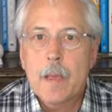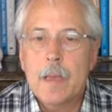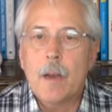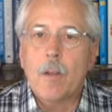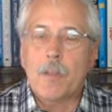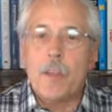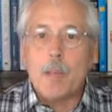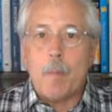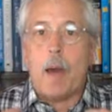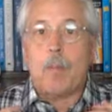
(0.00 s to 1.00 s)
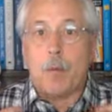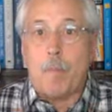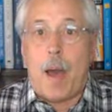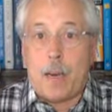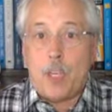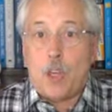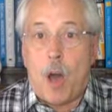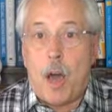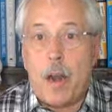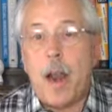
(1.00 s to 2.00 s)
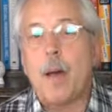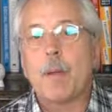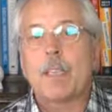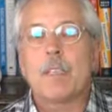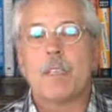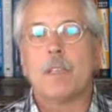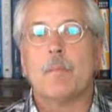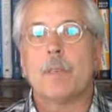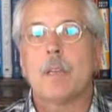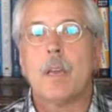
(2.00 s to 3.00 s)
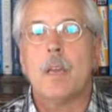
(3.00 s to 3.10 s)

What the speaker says: You know, you think about the body's autonomic systems.